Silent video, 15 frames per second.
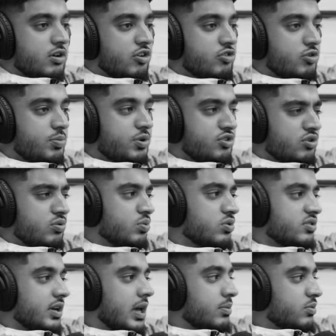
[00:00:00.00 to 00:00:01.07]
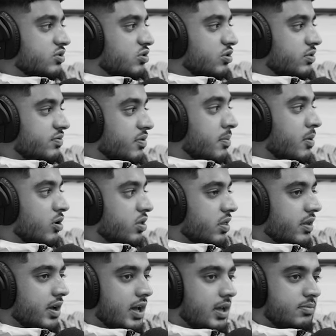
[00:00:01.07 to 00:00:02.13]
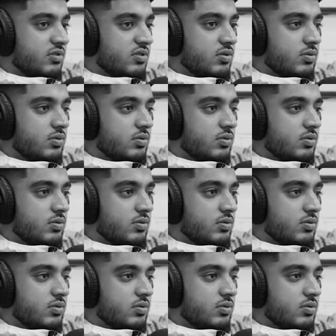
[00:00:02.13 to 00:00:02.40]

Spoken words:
contribution towards the game was good for both of the games.